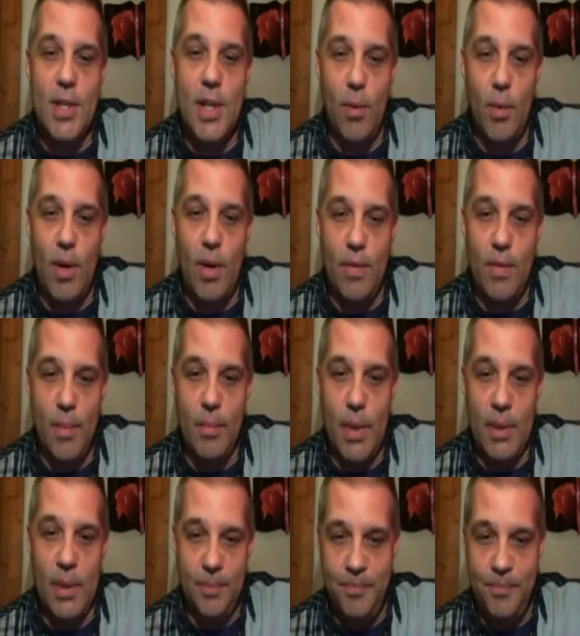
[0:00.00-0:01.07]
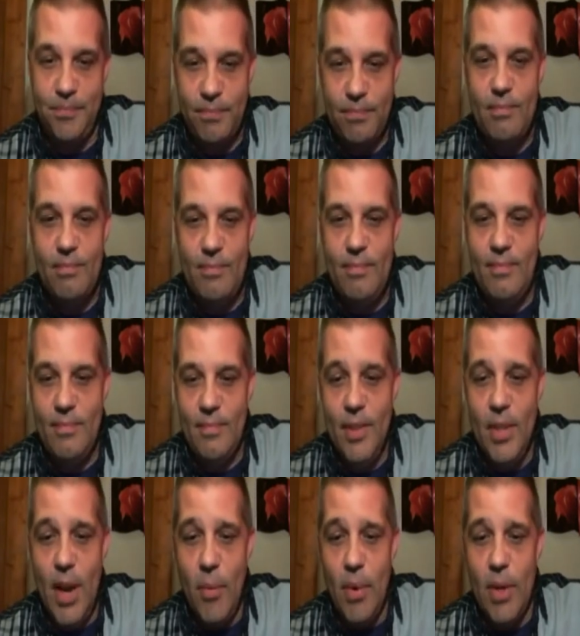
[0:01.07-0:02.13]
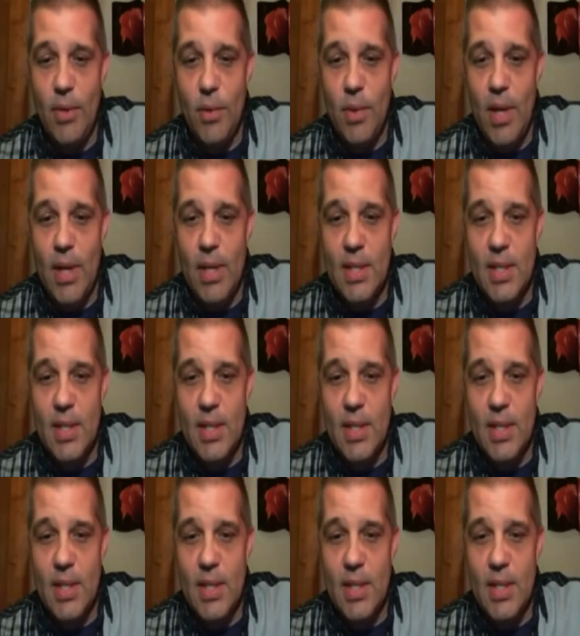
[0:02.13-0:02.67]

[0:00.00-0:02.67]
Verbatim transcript: have stayed away from. But you know, yeah, well,